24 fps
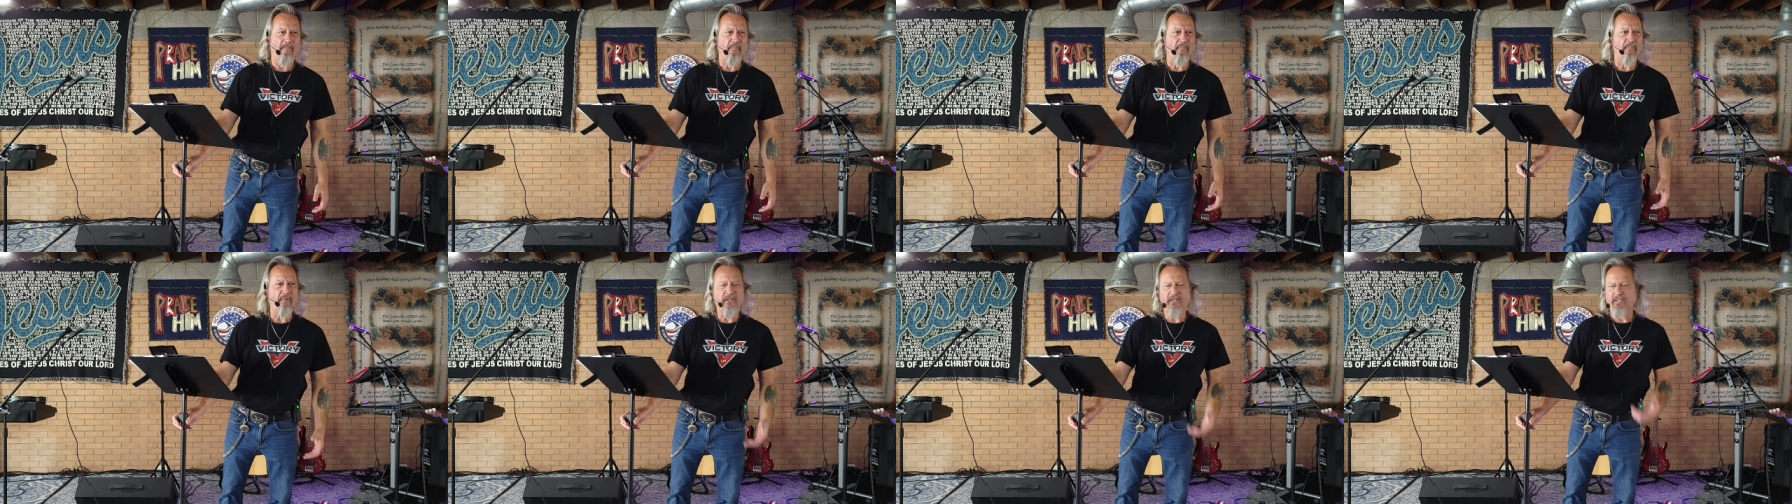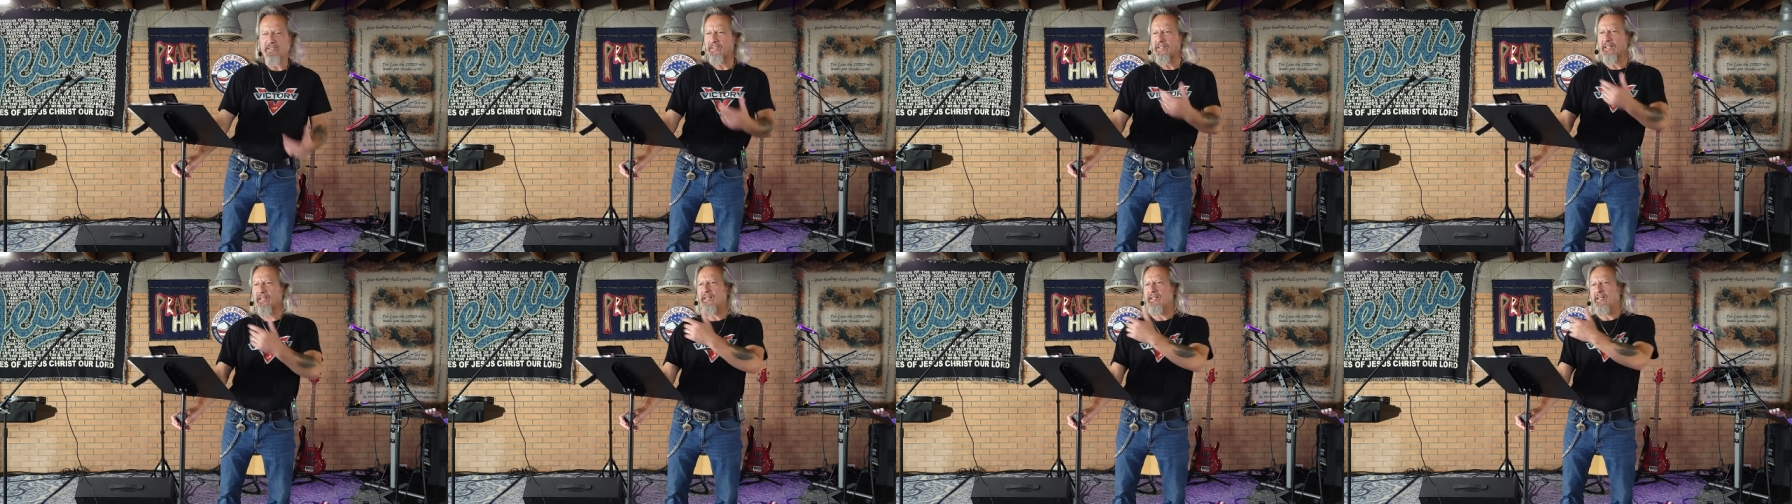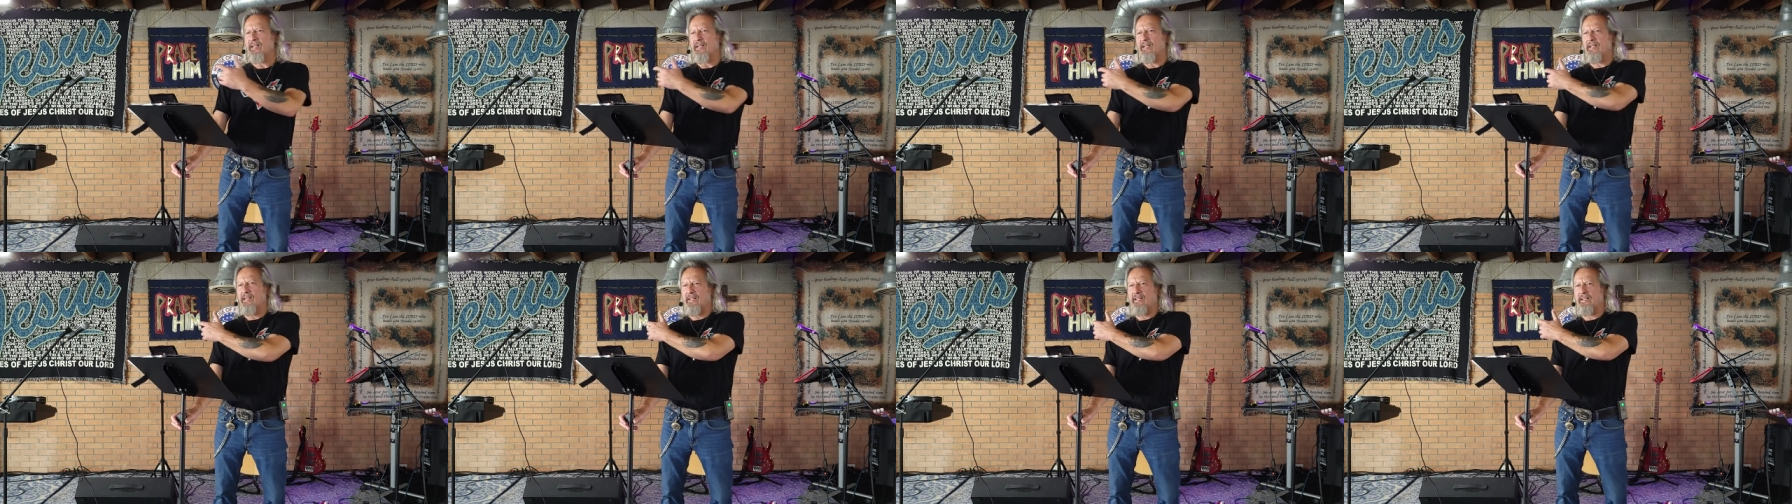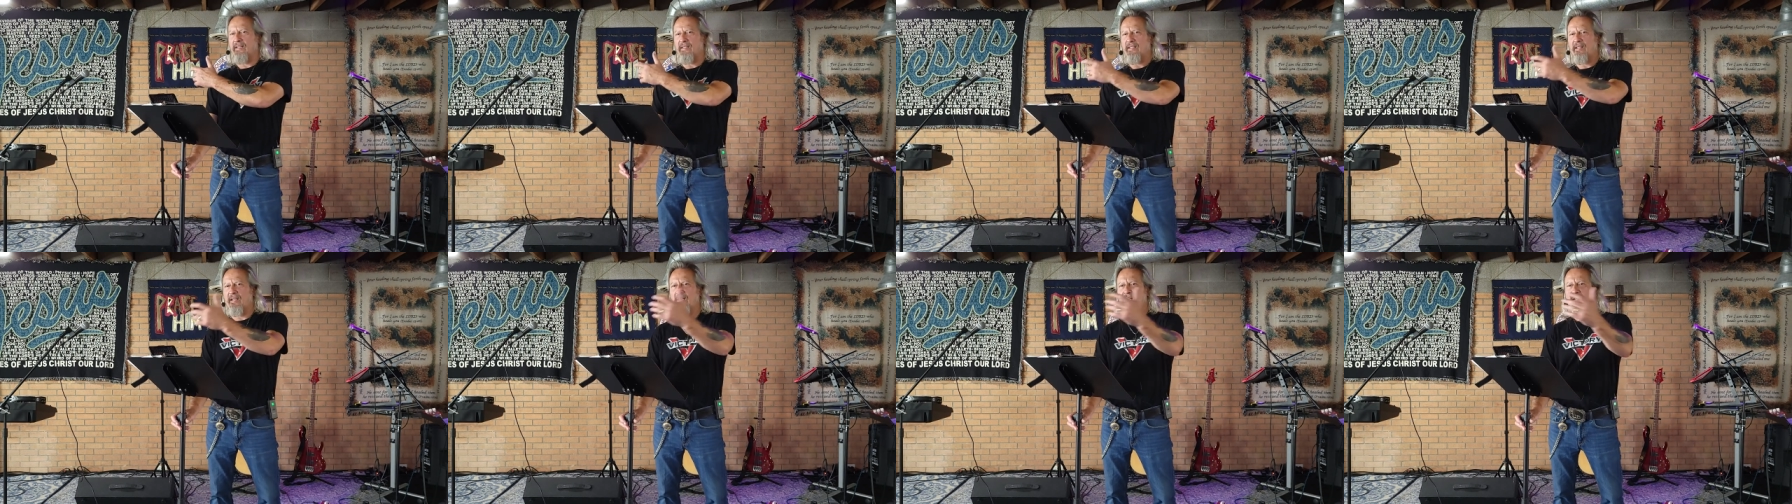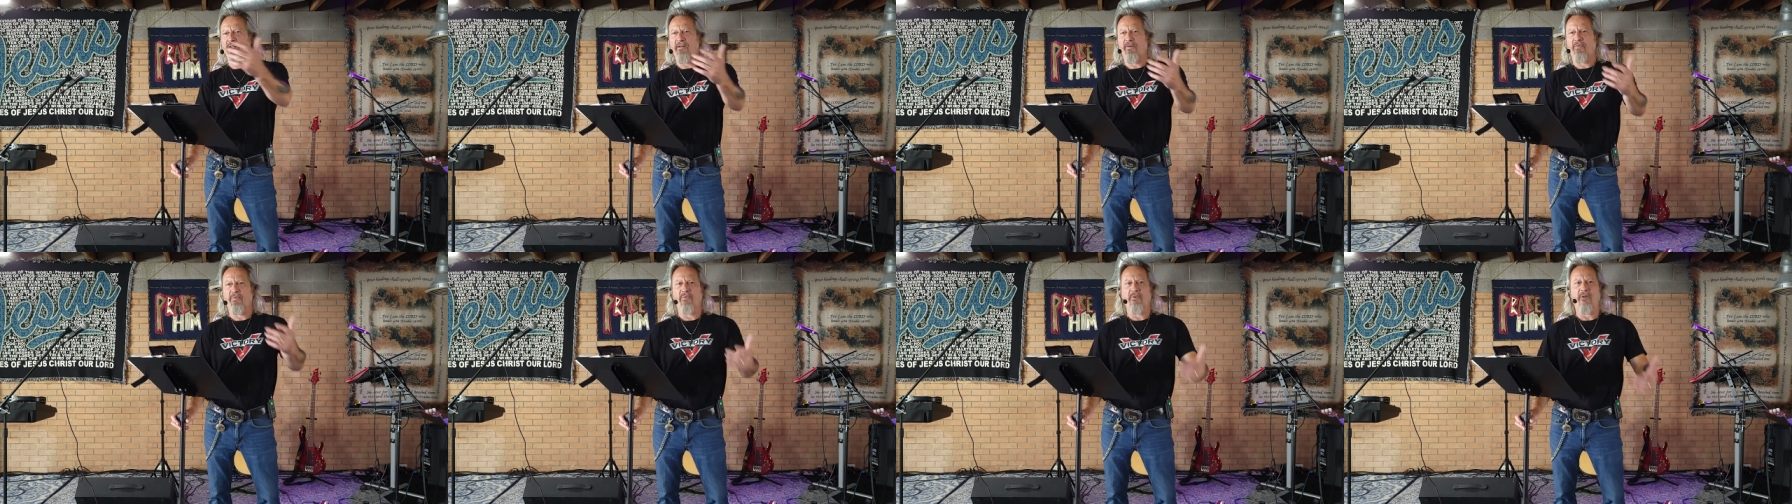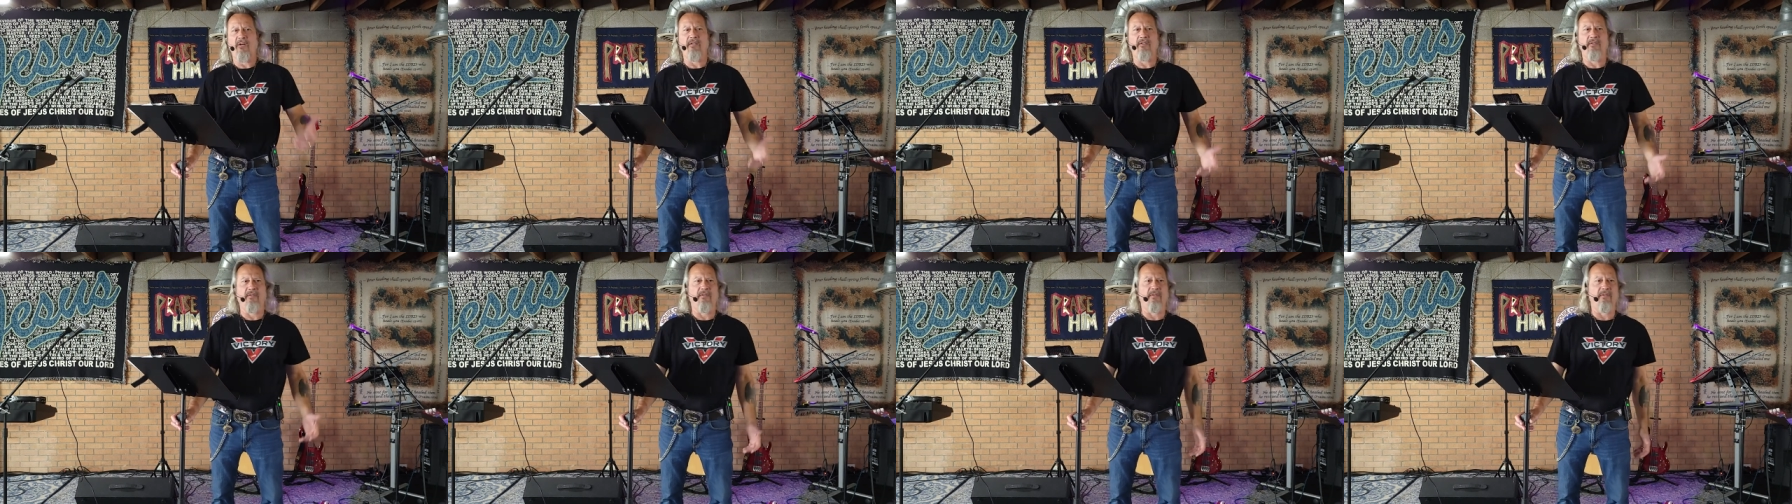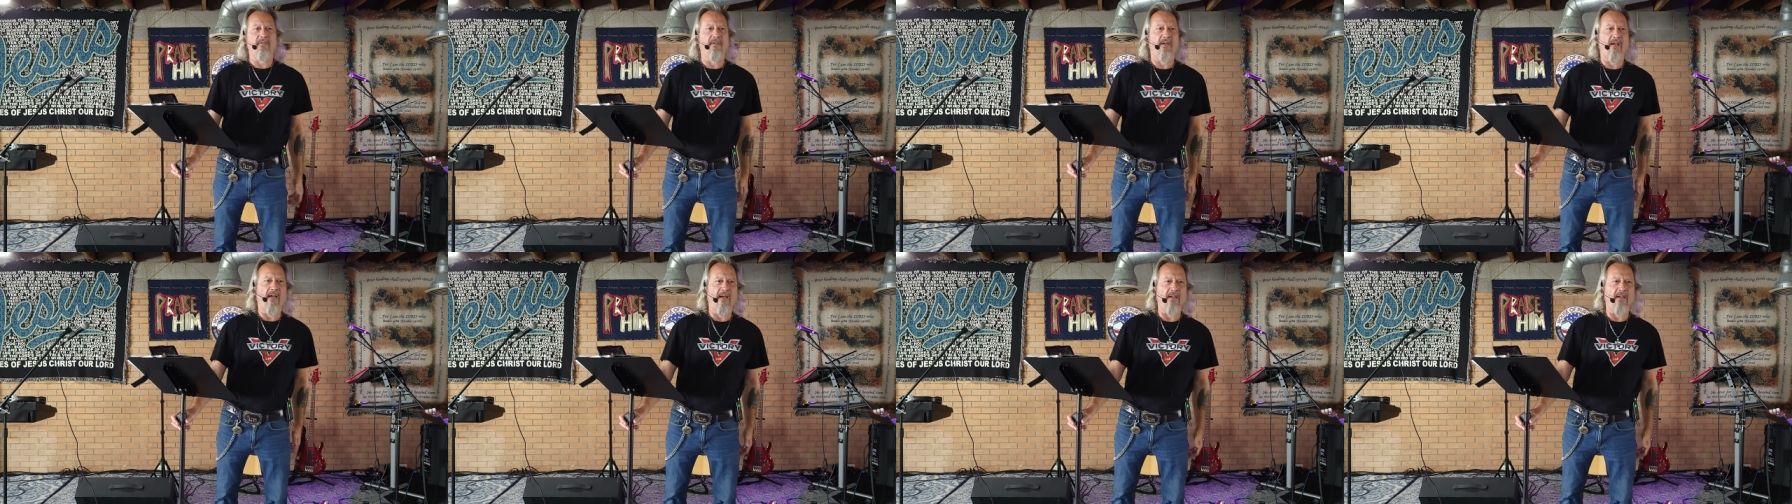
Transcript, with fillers: But it, it, it, uh, a rudder